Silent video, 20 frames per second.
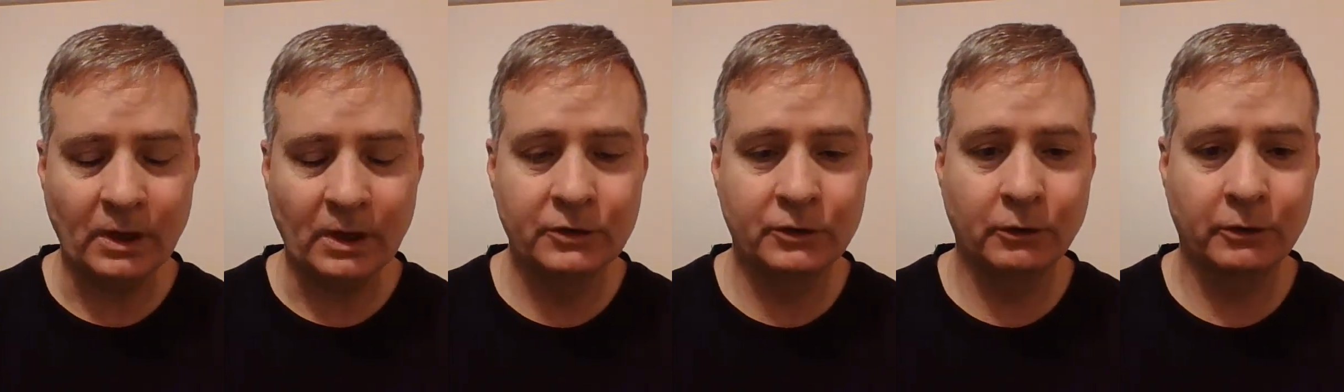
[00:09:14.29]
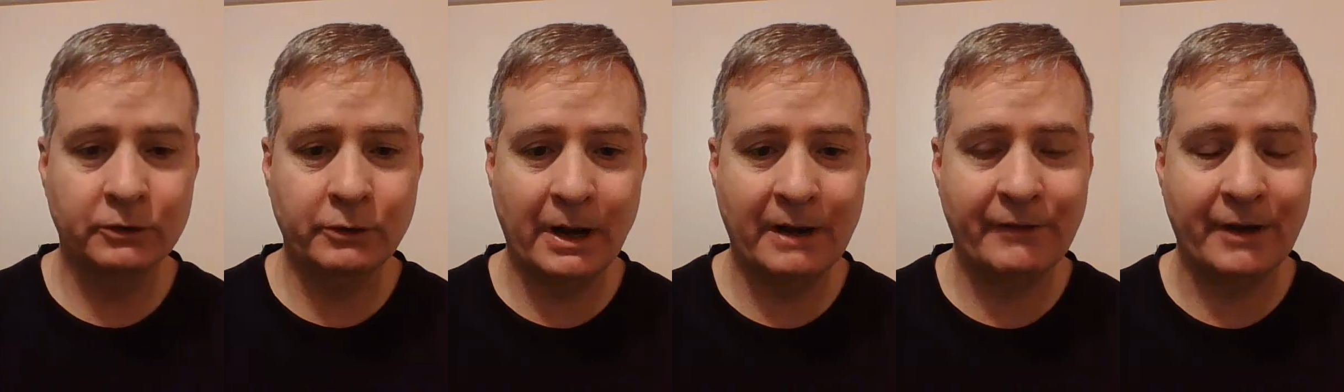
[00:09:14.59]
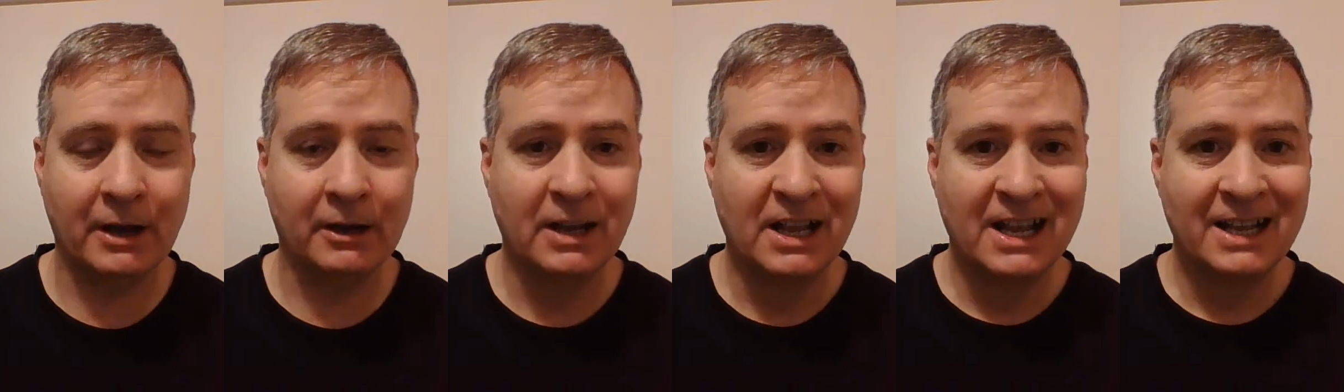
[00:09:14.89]
So they're trying to
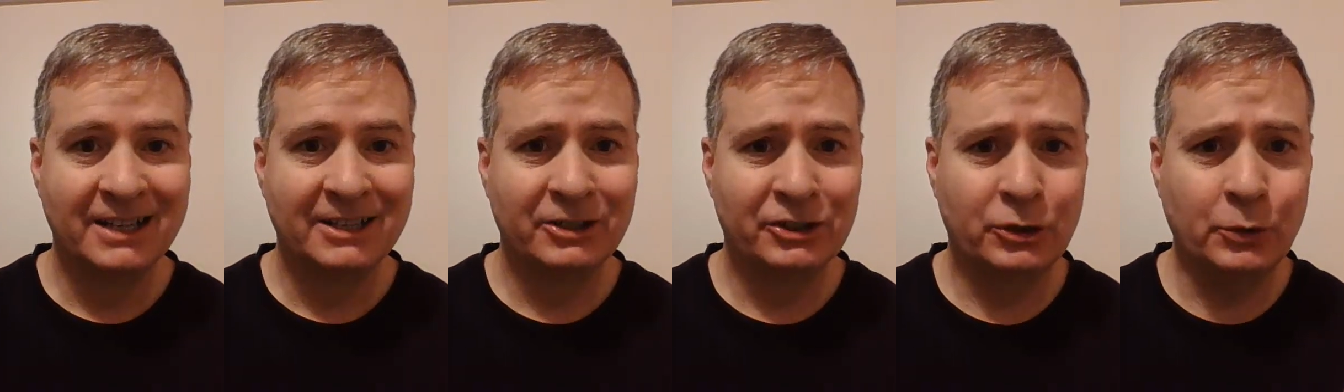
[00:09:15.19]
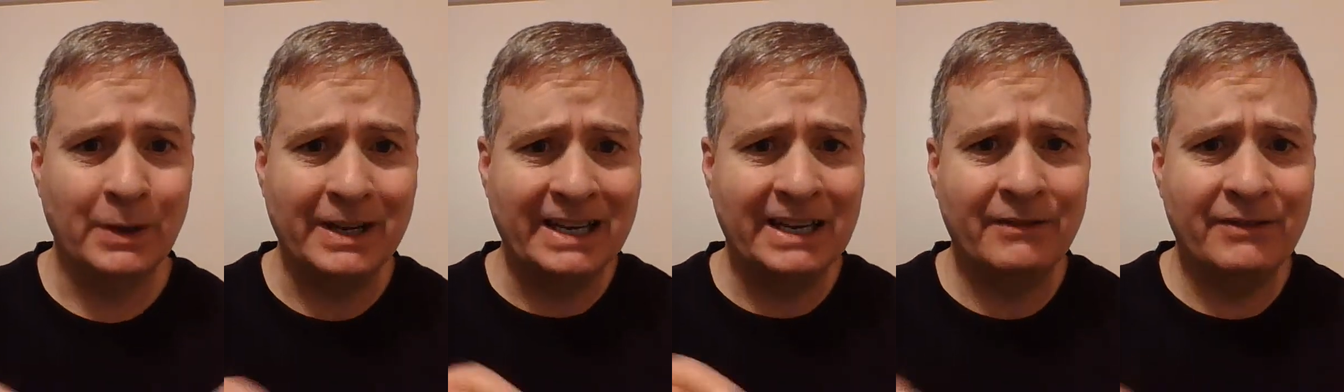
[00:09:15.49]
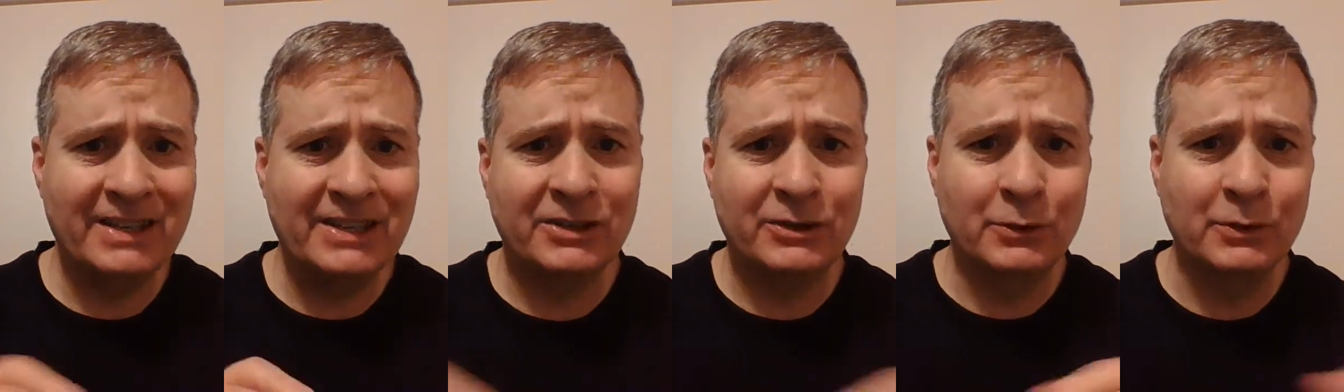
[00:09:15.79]
figure out, do any of
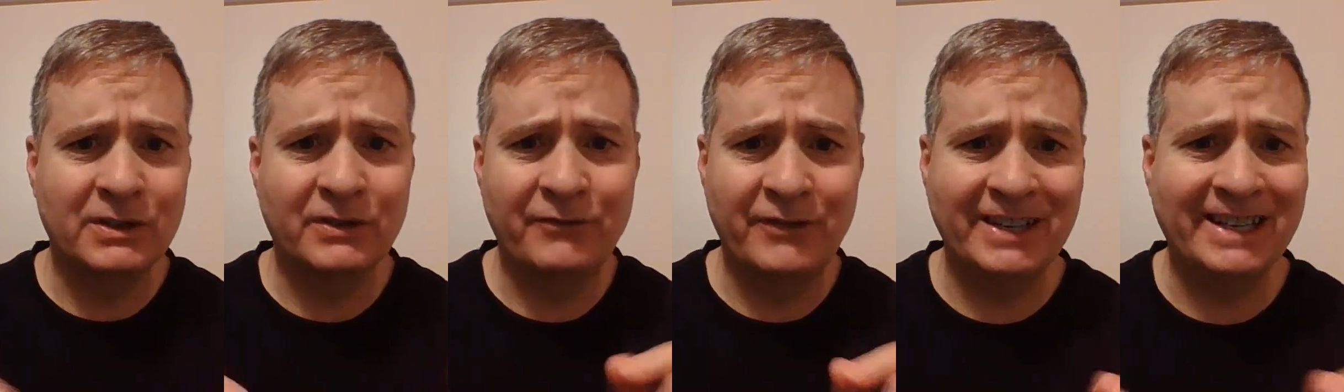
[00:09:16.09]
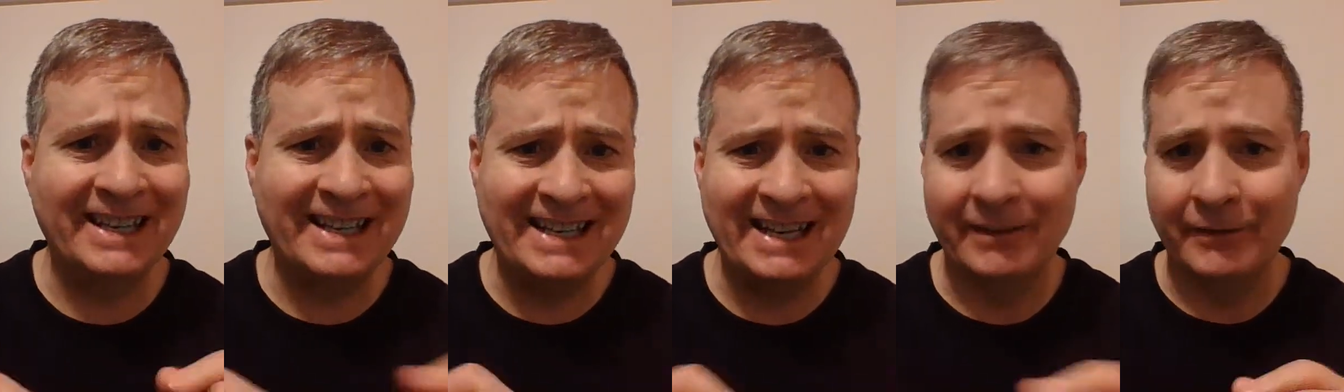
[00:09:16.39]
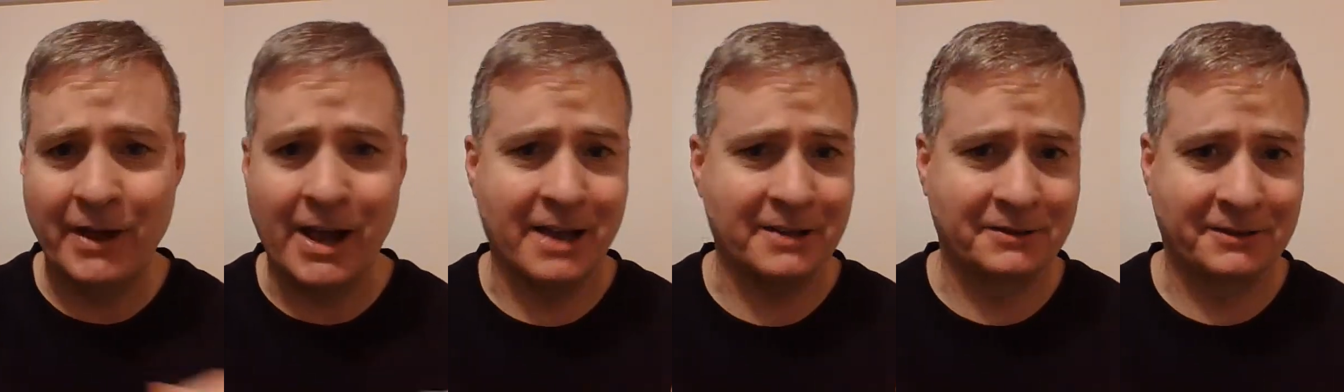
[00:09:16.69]
these suits fit any of
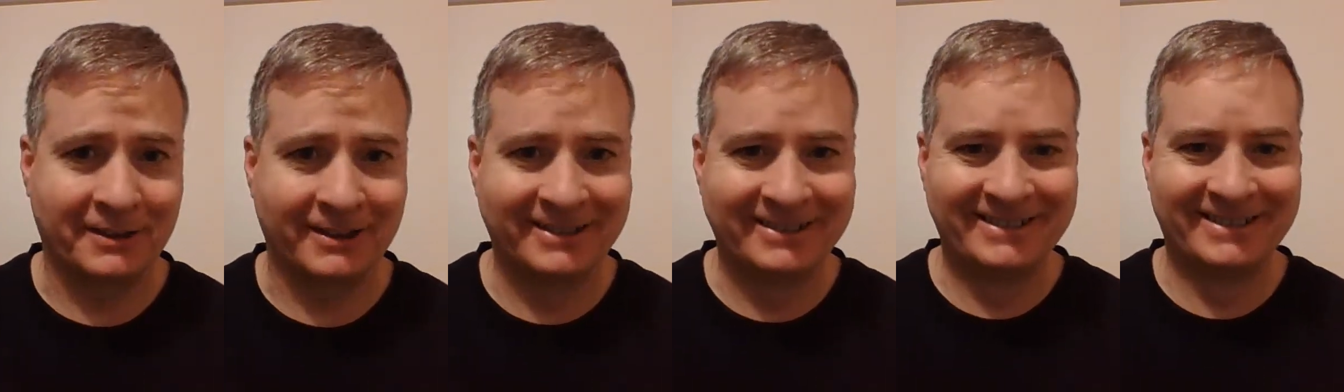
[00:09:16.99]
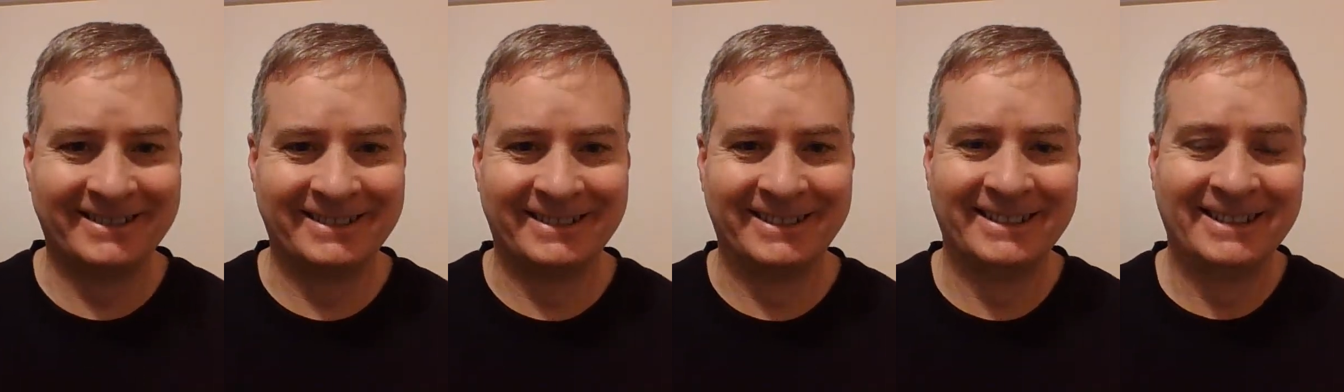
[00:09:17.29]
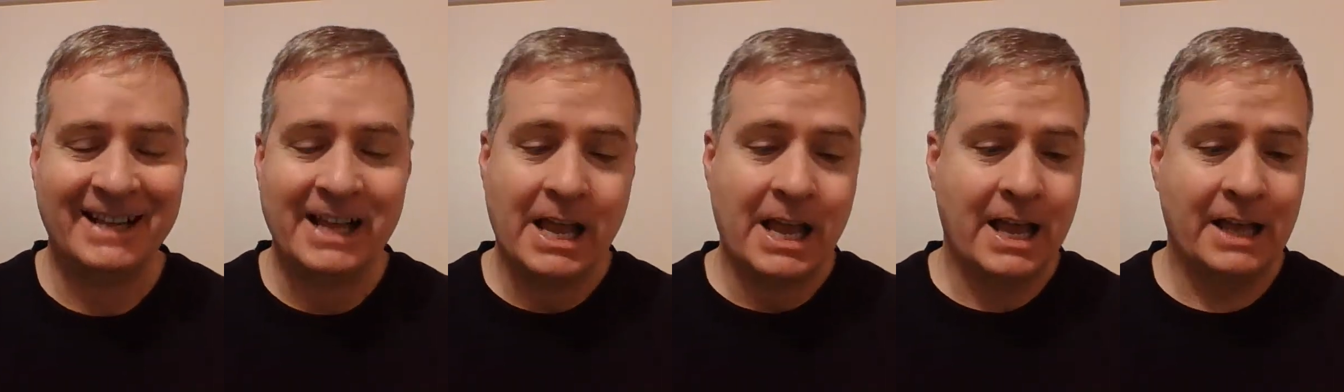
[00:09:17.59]
us?
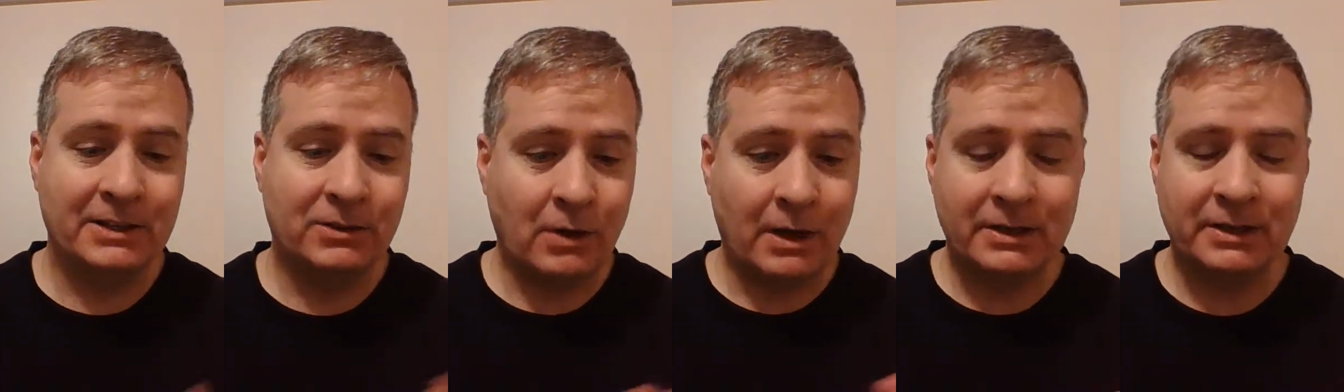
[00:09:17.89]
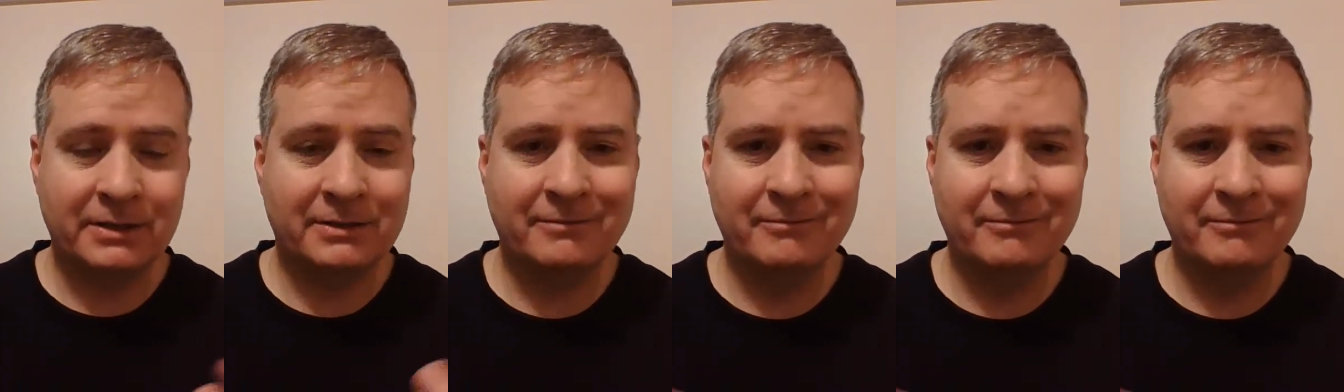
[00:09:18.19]
And so